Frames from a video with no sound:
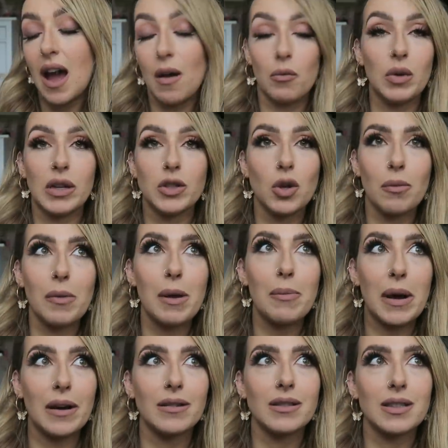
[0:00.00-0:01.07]
uh, well, I told my
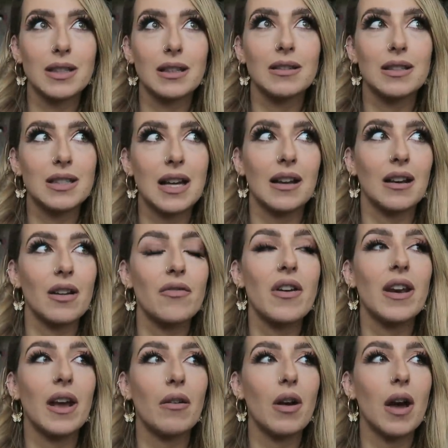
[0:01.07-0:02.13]
parents like the second I
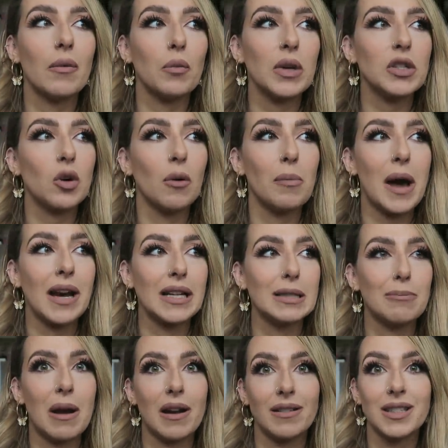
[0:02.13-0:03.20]
found out, and we told
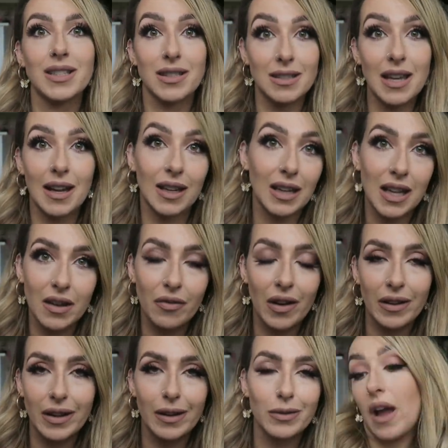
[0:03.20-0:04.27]
Paddy's parents the second he
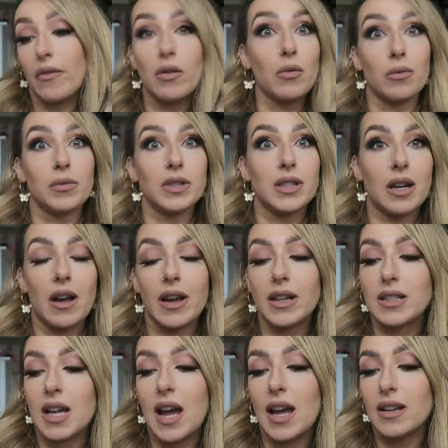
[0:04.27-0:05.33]
found out. Everyone was
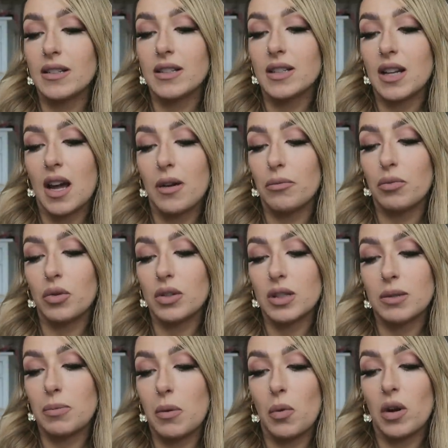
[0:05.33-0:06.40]
delighted, and I
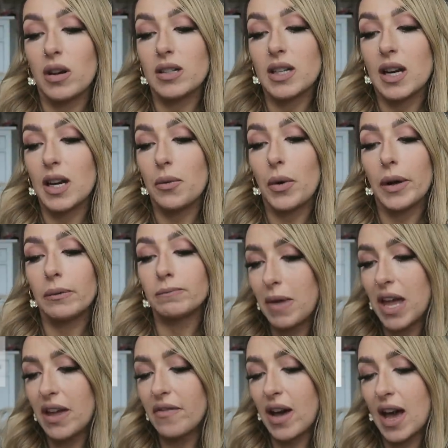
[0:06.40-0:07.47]
wouldn't be worried anyway.
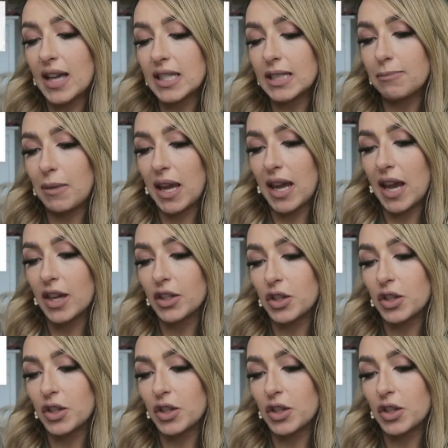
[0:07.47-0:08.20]
Maeve asked me,